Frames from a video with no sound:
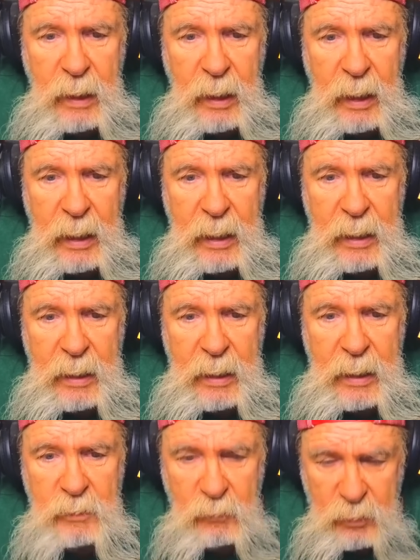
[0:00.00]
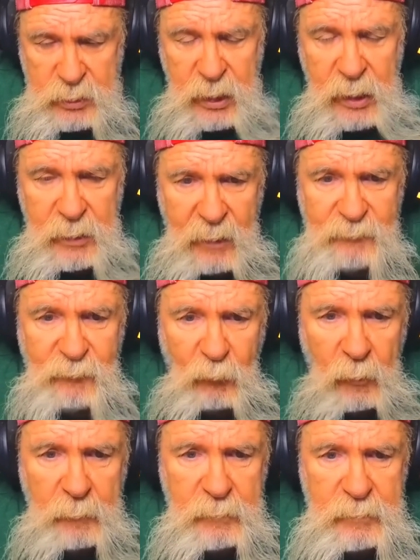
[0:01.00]
And you can say that for
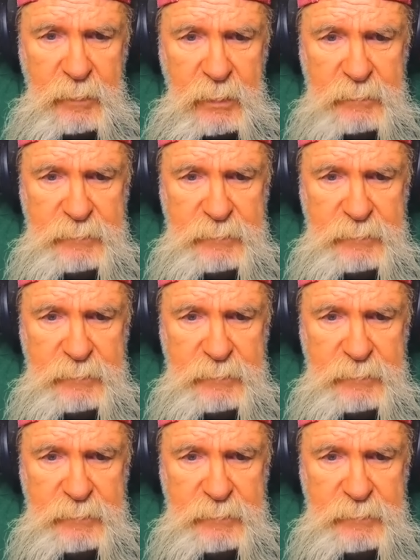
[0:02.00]
him.